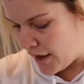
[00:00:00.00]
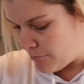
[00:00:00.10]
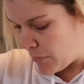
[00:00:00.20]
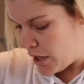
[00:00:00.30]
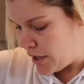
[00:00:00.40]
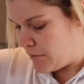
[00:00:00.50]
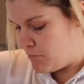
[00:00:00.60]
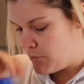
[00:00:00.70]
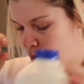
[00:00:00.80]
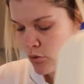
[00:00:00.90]
Some
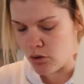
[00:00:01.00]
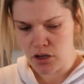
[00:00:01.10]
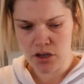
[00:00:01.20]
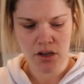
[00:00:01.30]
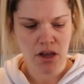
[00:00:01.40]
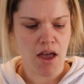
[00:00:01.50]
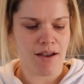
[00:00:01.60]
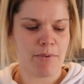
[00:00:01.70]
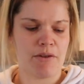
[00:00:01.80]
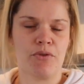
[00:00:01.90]
milk.
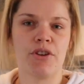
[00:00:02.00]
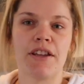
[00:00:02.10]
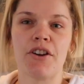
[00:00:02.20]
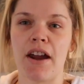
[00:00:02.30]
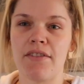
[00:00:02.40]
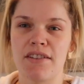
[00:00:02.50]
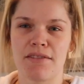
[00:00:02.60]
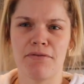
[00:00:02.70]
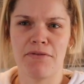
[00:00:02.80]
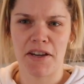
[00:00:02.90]
Been really craving
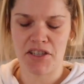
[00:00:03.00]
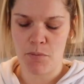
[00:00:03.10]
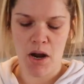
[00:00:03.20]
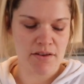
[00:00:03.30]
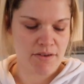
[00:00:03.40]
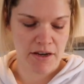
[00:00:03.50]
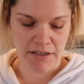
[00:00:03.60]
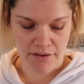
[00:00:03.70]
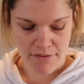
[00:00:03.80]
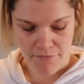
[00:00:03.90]
some Vegemite so I had to
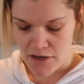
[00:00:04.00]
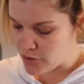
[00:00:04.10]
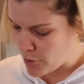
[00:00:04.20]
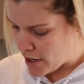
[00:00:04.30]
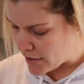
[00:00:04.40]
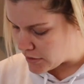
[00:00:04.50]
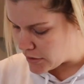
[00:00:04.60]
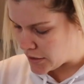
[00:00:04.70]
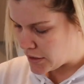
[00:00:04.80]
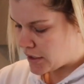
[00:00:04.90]
get some
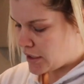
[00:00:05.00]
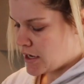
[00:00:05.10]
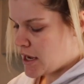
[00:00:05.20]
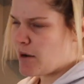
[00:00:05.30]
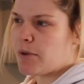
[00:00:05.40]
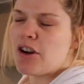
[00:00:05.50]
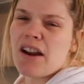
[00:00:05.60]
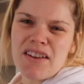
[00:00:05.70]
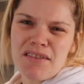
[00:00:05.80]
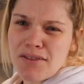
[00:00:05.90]
Vegemite. And I've been
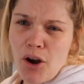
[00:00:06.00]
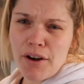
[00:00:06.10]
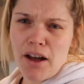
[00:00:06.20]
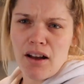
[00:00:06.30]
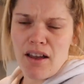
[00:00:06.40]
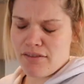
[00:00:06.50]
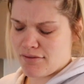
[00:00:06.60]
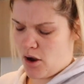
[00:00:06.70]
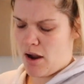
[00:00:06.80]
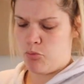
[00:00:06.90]
craving soda
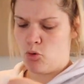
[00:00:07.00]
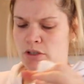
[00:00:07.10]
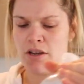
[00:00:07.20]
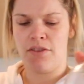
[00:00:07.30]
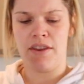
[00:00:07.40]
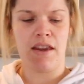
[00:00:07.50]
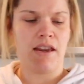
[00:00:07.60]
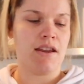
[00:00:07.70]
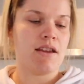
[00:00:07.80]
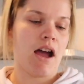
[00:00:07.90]
so I brought
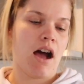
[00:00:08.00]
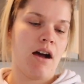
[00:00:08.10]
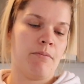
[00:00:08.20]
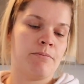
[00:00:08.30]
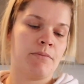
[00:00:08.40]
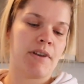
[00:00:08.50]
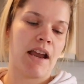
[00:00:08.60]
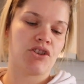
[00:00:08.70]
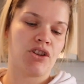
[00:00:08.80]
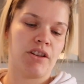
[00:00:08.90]
the um,
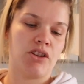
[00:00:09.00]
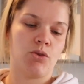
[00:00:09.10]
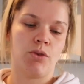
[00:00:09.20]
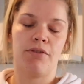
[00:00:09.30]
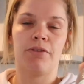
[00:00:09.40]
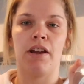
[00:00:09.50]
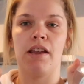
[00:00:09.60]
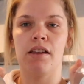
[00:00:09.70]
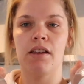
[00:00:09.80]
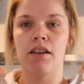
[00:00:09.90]
naturally
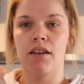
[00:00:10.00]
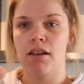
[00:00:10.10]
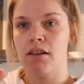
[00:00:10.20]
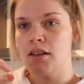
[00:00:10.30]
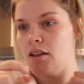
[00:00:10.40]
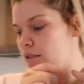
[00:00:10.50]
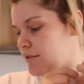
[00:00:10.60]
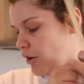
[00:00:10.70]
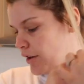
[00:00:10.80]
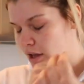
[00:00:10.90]
sugar-free
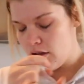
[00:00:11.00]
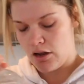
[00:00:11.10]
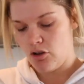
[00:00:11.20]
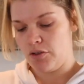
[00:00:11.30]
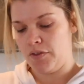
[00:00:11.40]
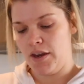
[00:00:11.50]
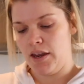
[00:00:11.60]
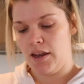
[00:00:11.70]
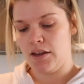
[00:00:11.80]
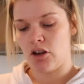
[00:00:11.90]
soda. I got
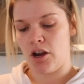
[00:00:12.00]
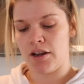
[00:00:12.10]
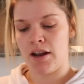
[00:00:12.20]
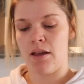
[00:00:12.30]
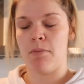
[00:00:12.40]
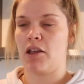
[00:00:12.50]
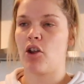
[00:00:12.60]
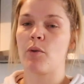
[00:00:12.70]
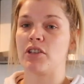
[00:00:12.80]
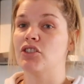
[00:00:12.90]
the coconut and
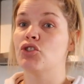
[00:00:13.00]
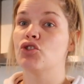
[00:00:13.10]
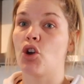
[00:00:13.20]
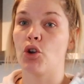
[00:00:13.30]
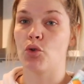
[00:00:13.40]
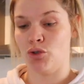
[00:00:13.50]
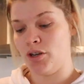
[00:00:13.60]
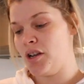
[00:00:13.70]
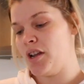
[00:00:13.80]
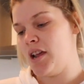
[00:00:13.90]
mango, which is so
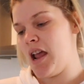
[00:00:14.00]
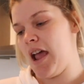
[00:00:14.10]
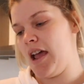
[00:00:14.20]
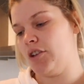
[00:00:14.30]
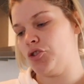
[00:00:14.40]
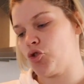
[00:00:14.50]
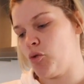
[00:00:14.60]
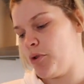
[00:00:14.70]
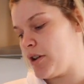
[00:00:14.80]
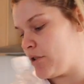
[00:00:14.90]
good, and
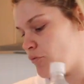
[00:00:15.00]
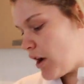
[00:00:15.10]
strawberry and